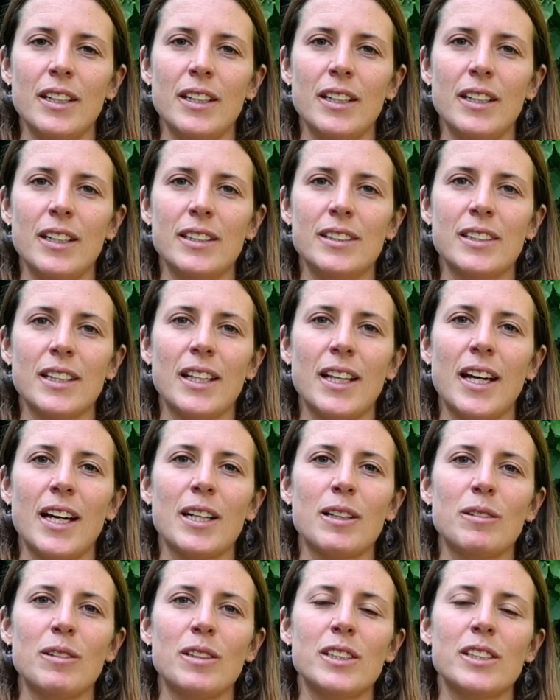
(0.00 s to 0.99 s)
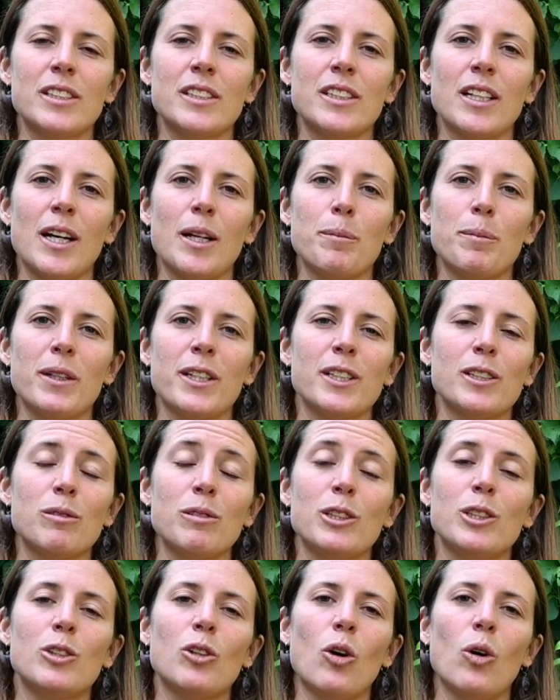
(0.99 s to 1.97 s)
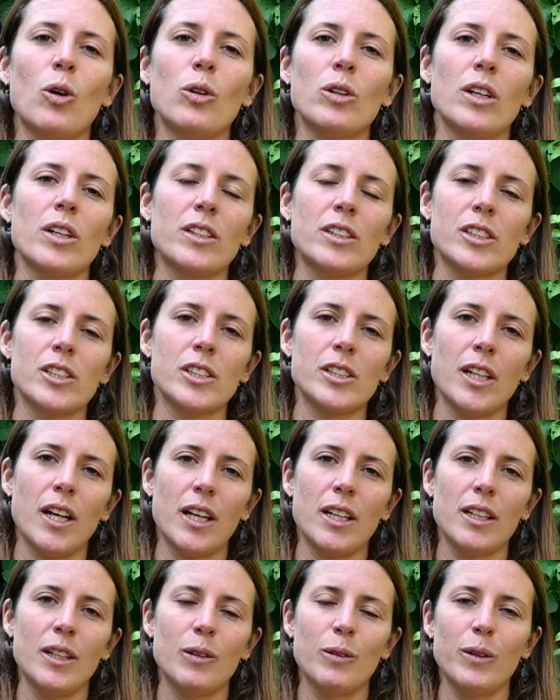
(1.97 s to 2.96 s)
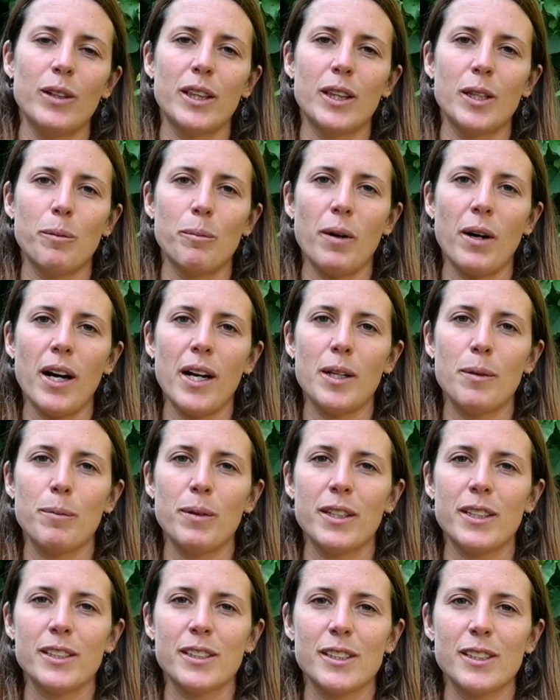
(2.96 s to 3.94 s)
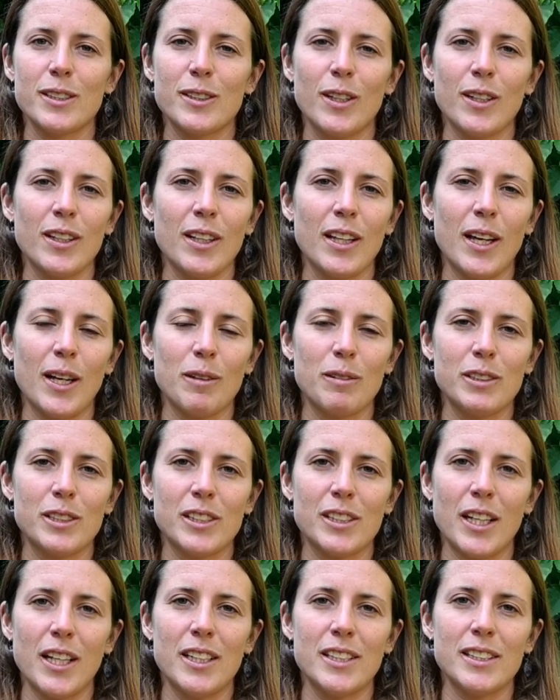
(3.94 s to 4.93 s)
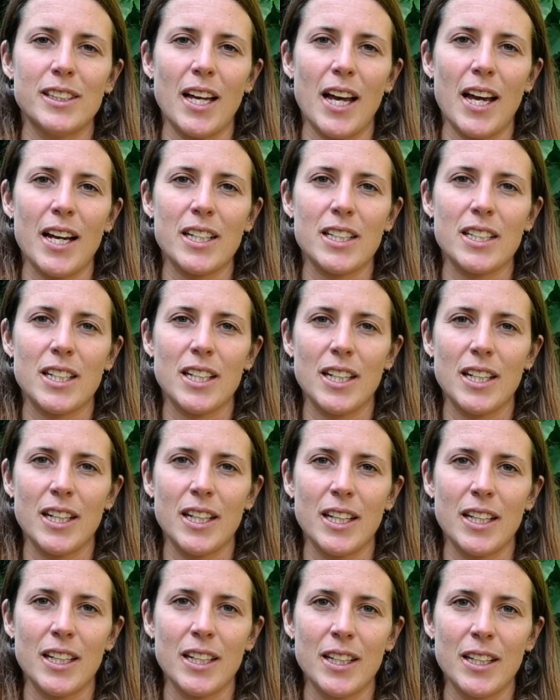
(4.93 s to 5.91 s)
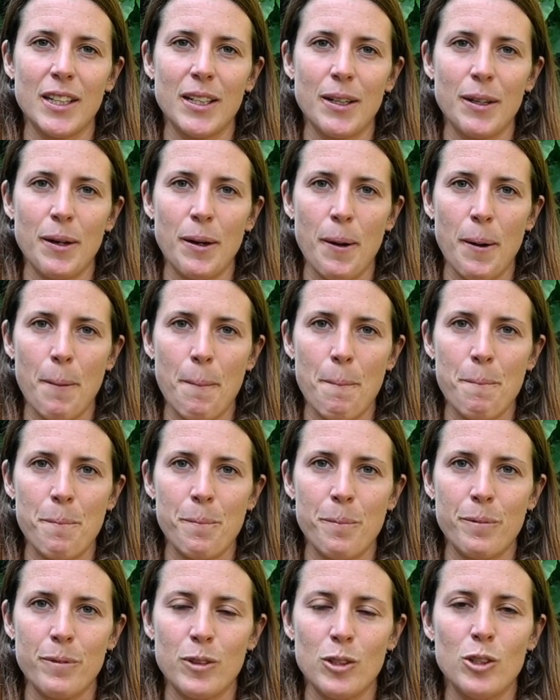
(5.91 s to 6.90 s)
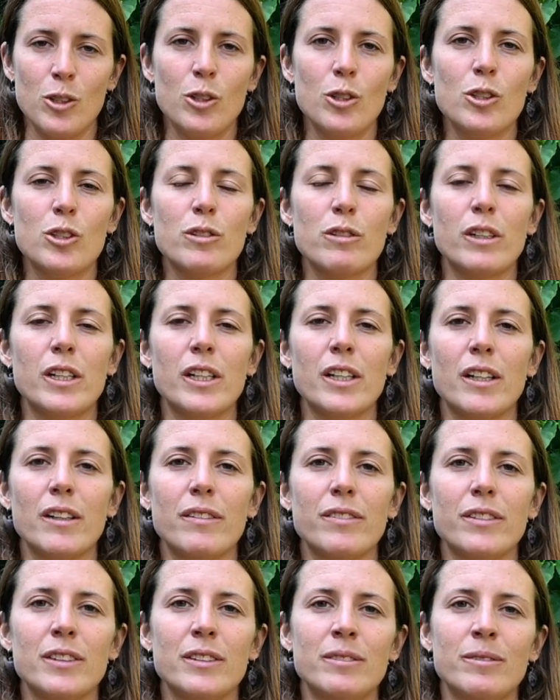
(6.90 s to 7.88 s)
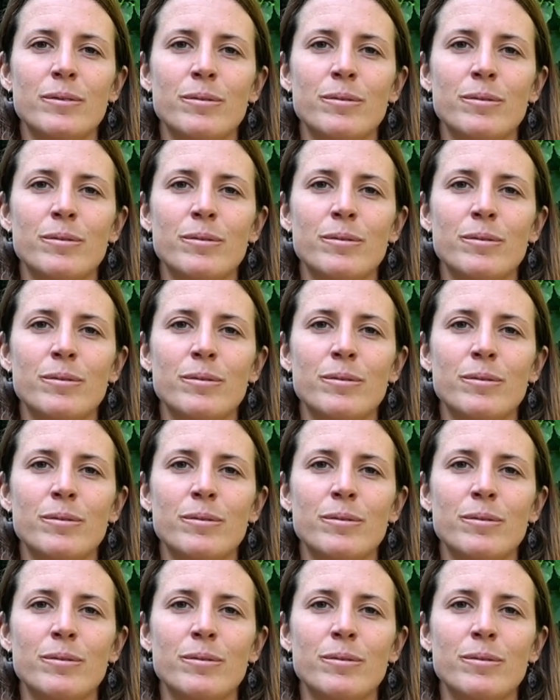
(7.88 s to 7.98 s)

It's a language that, because we don't understand it with the mind, because it's not a language that is actually used very often,